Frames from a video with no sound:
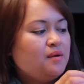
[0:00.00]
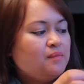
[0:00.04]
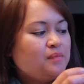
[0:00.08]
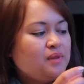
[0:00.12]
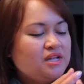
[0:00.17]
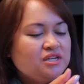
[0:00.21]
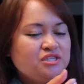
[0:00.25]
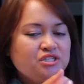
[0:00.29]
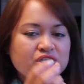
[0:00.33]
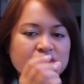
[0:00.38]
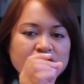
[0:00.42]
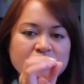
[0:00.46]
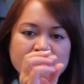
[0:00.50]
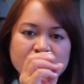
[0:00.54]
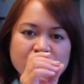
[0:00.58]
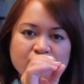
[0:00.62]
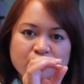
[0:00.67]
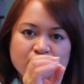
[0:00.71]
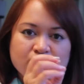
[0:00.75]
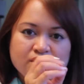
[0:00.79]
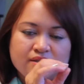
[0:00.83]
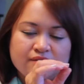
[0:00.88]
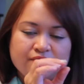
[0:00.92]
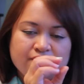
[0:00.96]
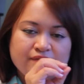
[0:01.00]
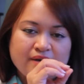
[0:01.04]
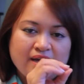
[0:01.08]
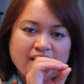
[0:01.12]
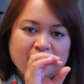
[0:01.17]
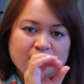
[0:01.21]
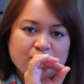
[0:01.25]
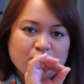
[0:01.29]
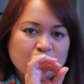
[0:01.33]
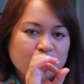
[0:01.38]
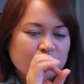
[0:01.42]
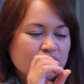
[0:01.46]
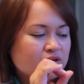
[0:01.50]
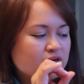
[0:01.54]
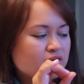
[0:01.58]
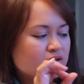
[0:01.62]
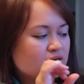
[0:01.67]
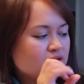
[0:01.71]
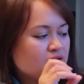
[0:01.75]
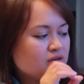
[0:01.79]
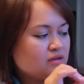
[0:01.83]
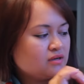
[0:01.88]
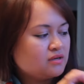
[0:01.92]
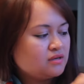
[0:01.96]
Plus, she can use the fine
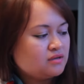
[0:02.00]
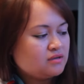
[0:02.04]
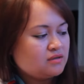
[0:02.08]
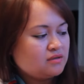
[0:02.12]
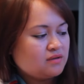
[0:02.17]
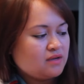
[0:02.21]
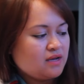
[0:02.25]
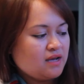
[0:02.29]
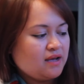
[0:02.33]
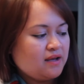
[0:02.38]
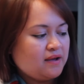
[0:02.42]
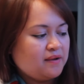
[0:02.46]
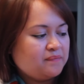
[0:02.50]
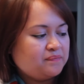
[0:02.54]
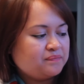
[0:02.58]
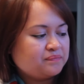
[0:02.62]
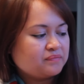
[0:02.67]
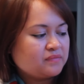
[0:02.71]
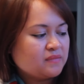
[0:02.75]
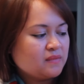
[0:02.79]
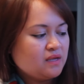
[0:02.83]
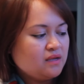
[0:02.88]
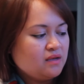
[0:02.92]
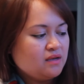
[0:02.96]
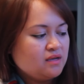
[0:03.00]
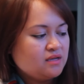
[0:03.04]
motor um,